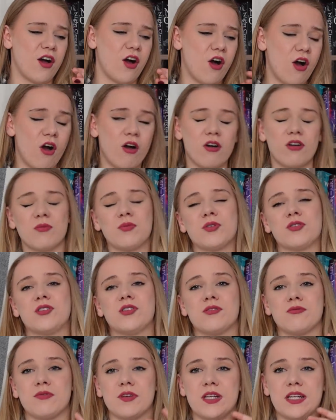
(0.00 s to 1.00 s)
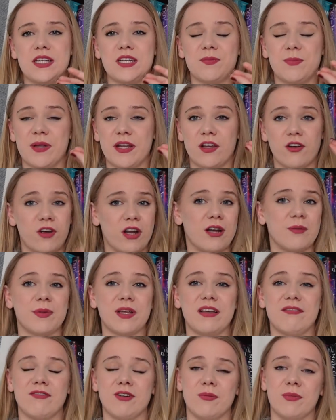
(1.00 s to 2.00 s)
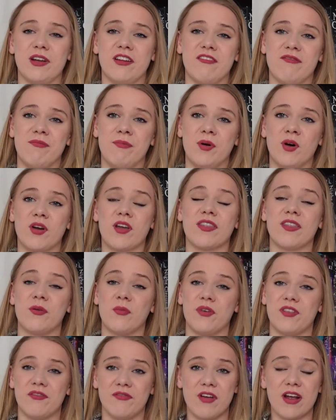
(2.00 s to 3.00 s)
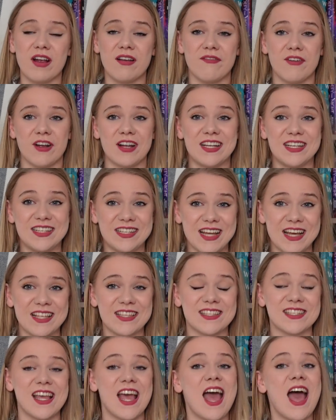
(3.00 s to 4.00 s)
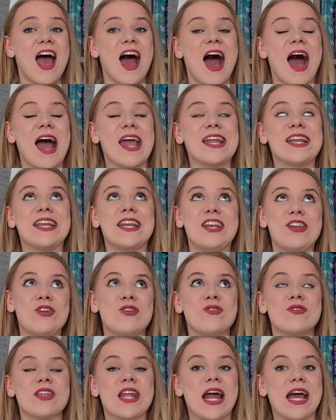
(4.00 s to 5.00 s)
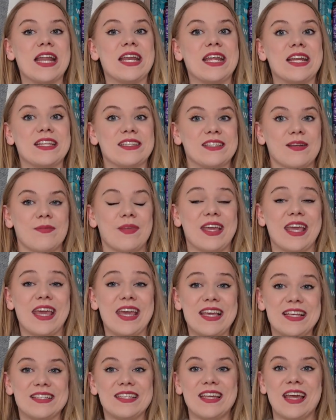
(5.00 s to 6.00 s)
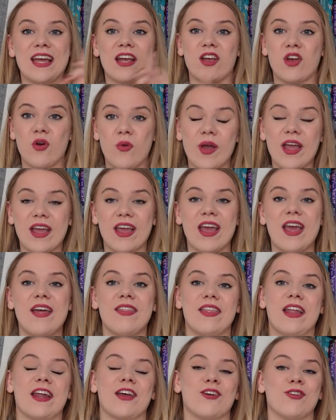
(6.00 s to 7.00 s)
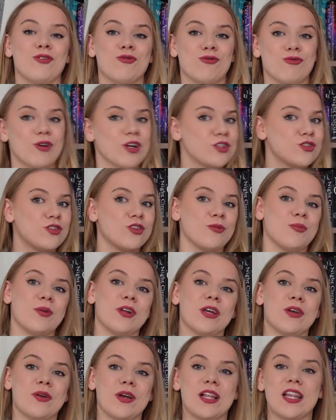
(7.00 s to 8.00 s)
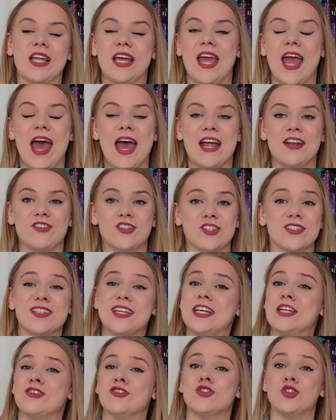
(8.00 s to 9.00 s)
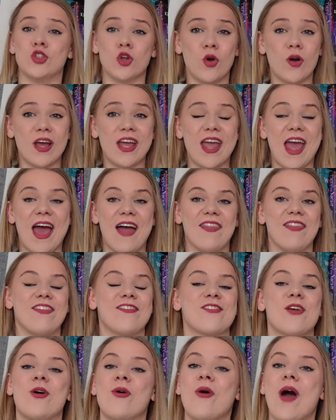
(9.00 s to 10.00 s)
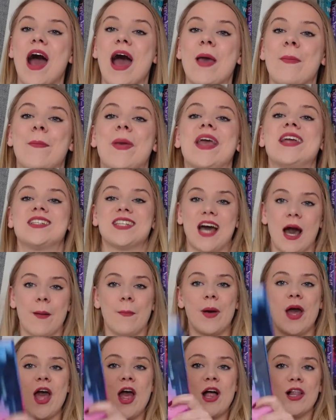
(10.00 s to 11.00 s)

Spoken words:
horrible to read but incredibly informative book that was very, very dense, I knew that I needed something easy and quick that I could rush through pretty quickly and just enjoy, and so I picked up